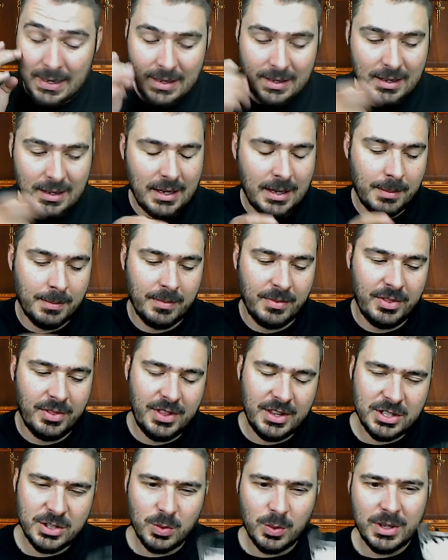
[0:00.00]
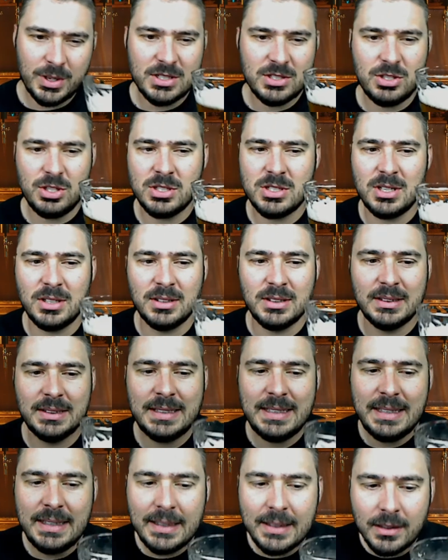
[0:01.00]
This one is just a
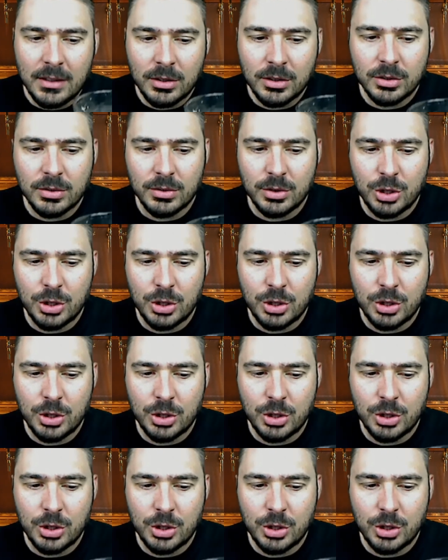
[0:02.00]
little